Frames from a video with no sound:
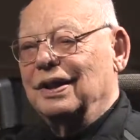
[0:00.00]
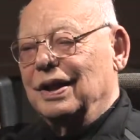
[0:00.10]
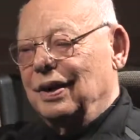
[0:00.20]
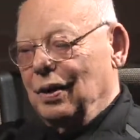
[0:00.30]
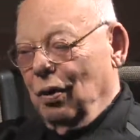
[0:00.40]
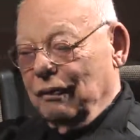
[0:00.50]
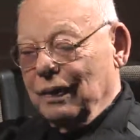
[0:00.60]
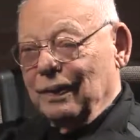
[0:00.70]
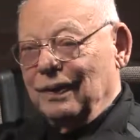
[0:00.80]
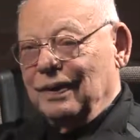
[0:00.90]
then
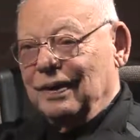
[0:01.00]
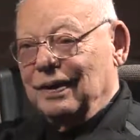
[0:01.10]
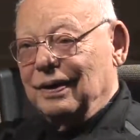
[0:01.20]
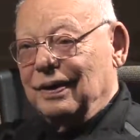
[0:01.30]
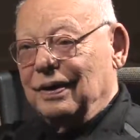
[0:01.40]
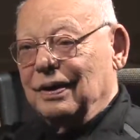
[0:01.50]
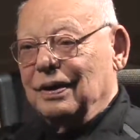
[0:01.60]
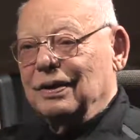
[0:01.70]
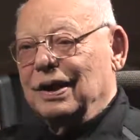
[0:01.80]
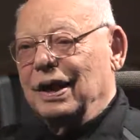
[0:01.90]
over.
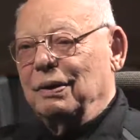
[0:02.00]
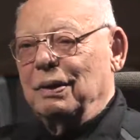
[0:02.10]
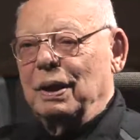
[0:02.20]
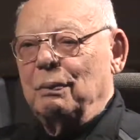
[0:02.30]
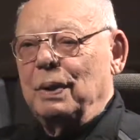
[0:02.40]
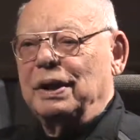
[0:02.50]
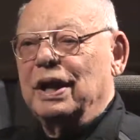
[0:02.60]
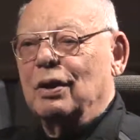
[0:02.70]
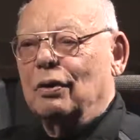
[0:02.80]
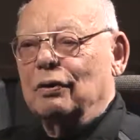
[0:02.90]
And we'd
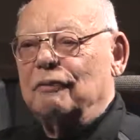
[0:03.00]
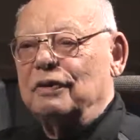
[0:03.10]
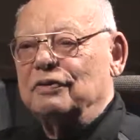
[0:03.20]
get all the